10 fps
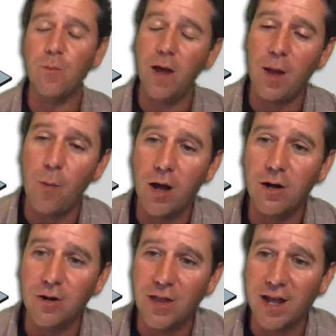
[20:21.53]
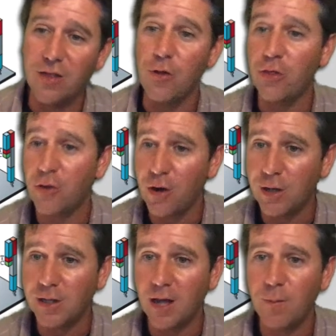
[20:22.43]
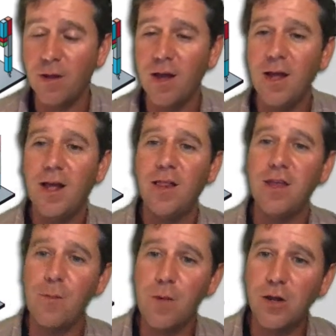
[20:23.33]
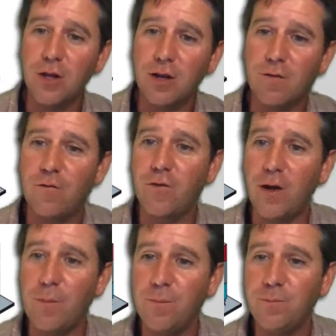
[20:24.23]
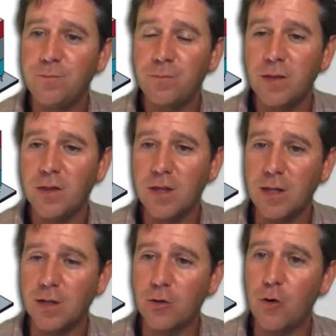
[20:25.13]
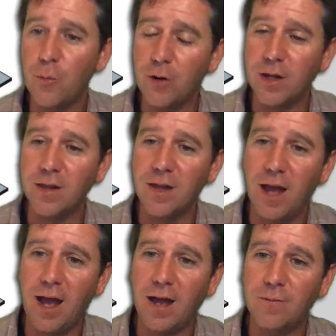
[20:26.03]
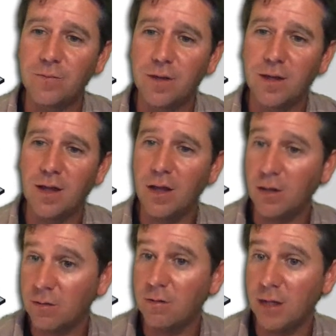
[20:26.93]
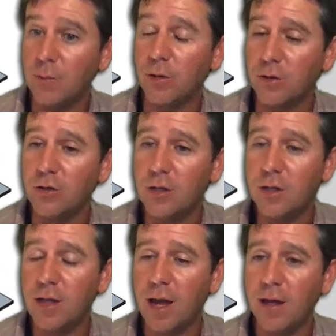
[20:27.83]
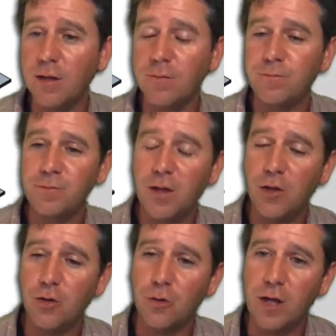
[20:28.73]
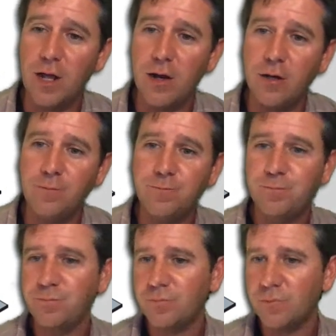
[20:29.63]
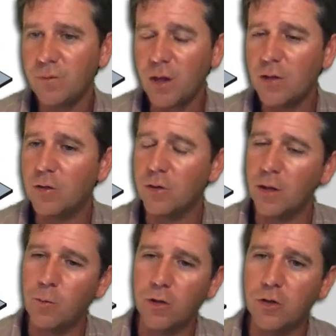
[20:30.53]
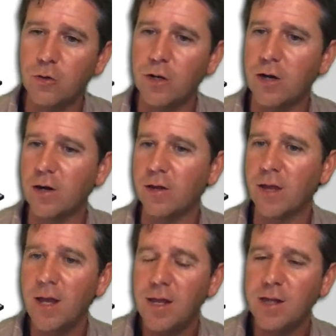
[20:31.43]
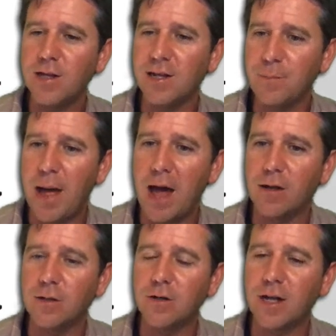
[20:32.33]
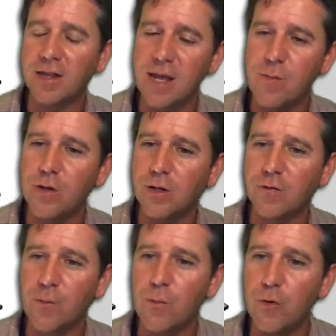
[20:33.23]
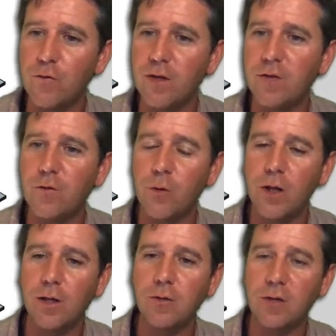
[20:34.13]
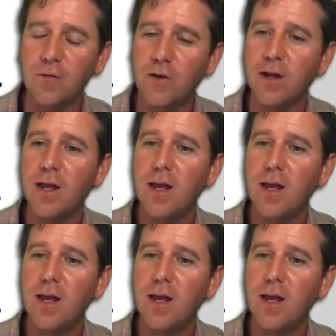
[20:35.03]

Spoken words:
monitor that in the 3rd step. The emission from these incorporated labeled nucleotides is shown here. So what's shown here are these little panels are like the images of a movie, if you will. So different